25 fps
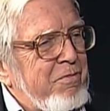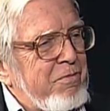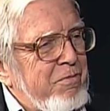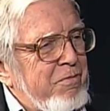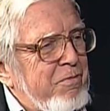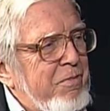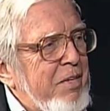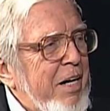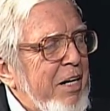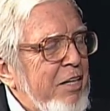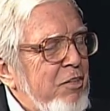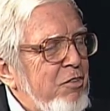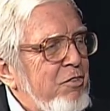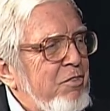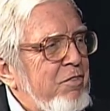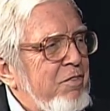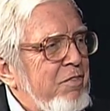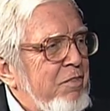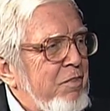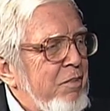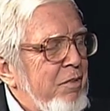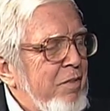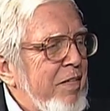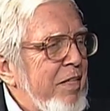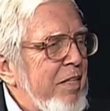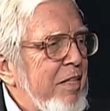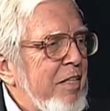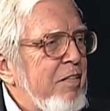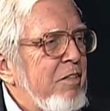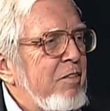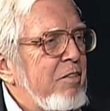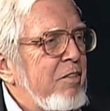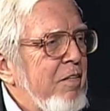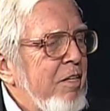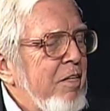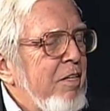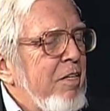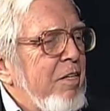fracturing
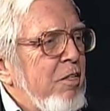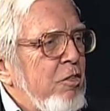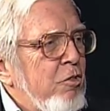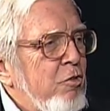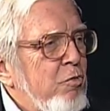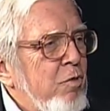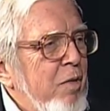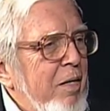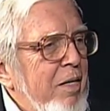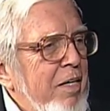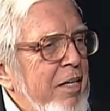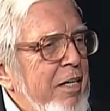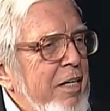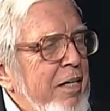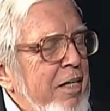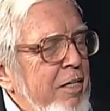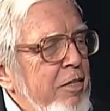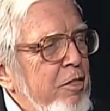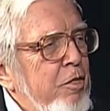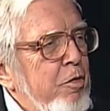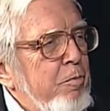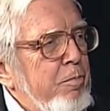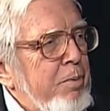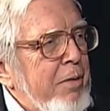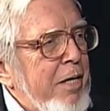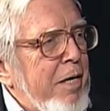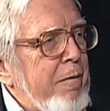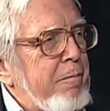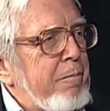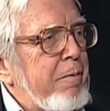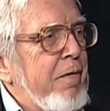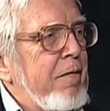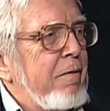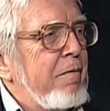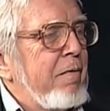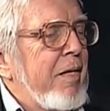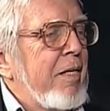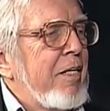and drilling on their
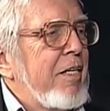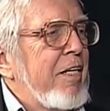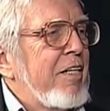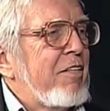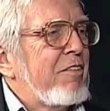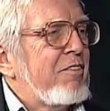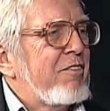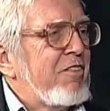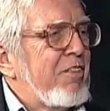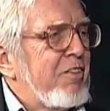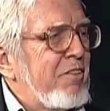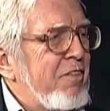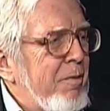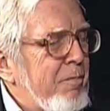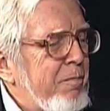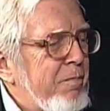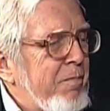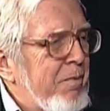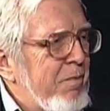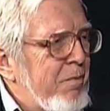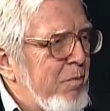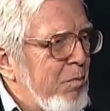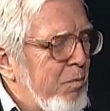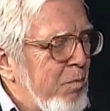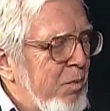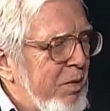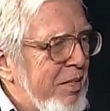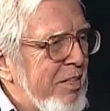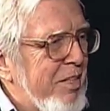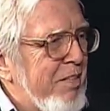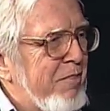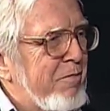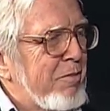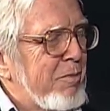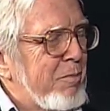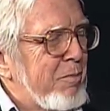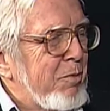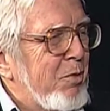property right next to, or
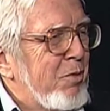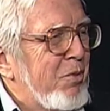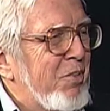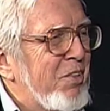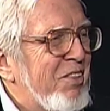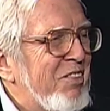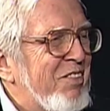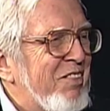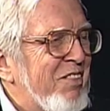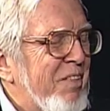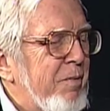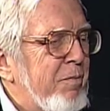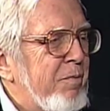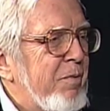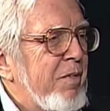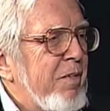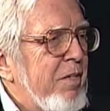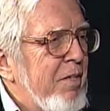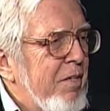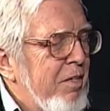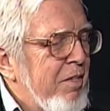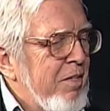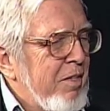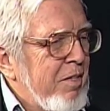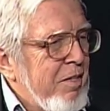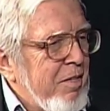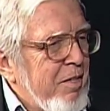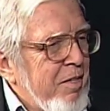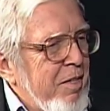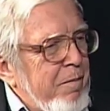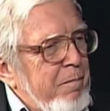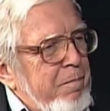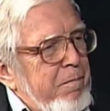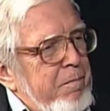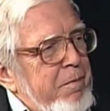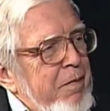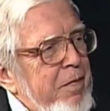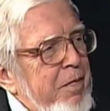upwind from yours, or
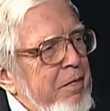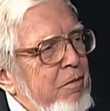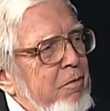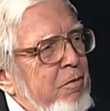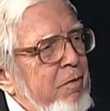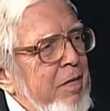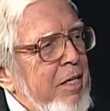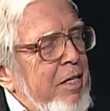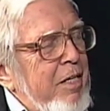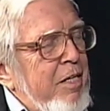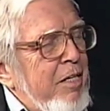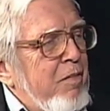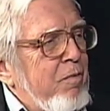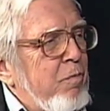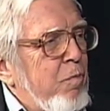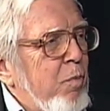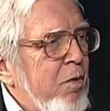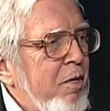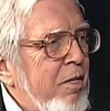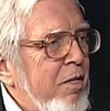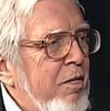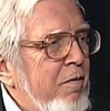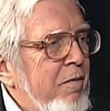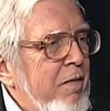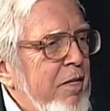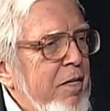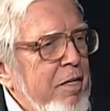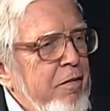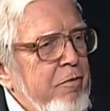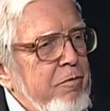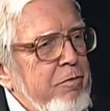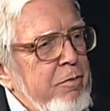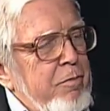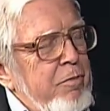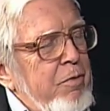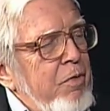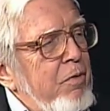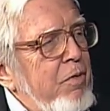up water gradient
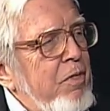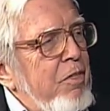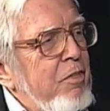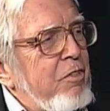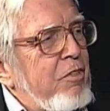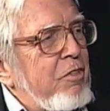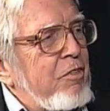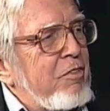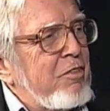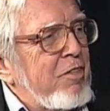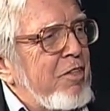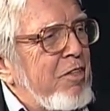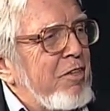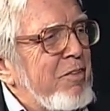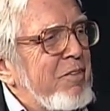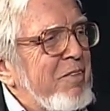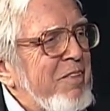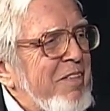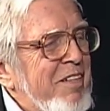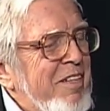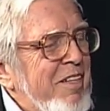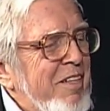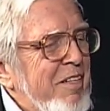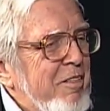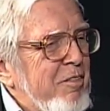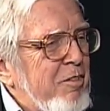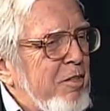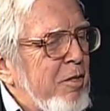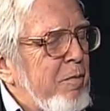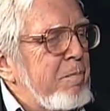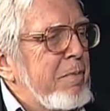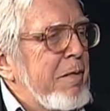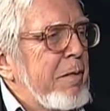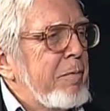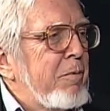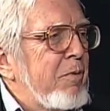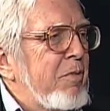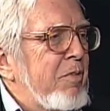from yours, and so some
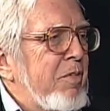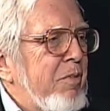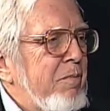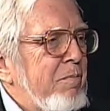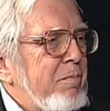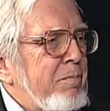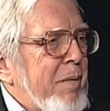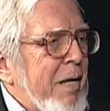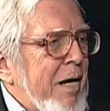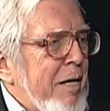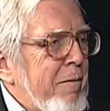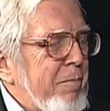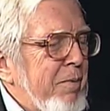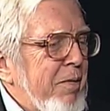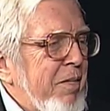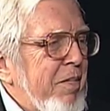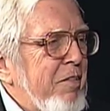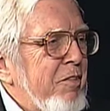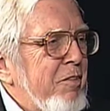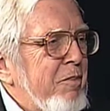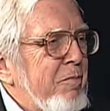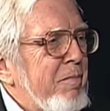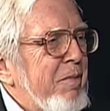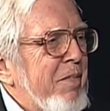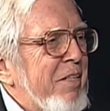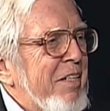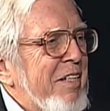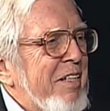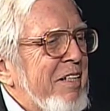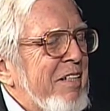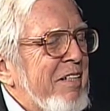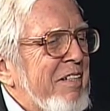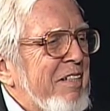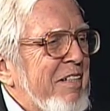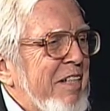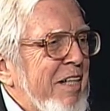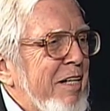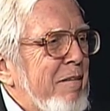people's property is
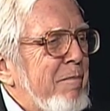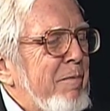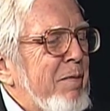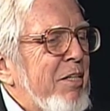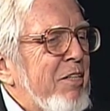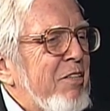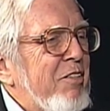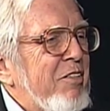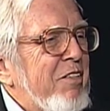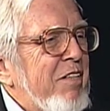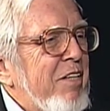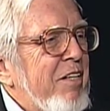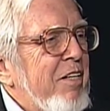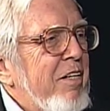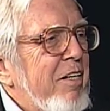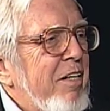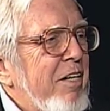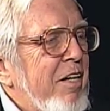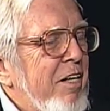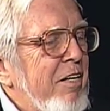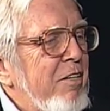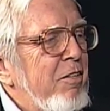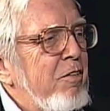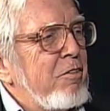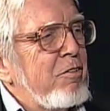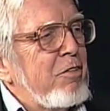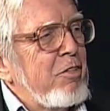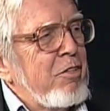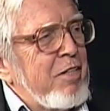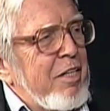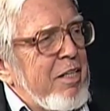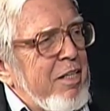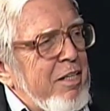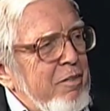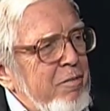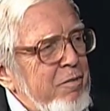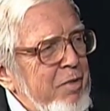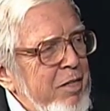being damaged. Others are
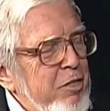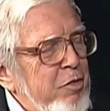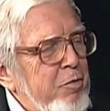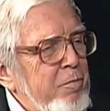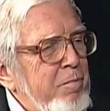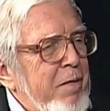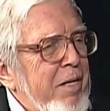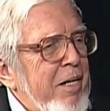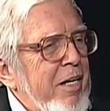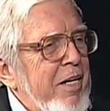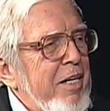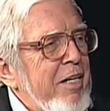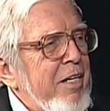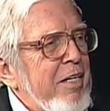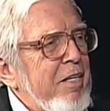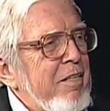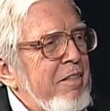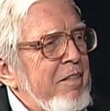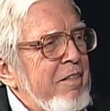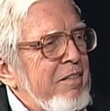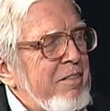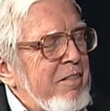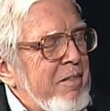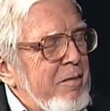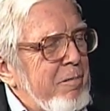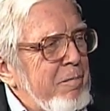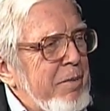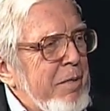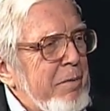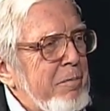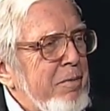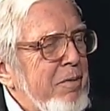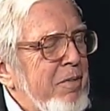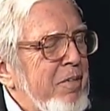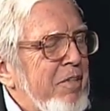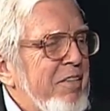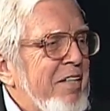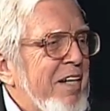getting rich by it. Some
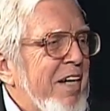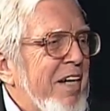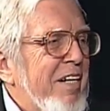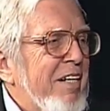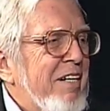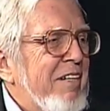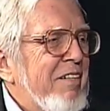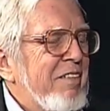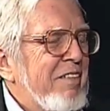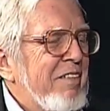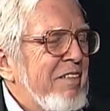people are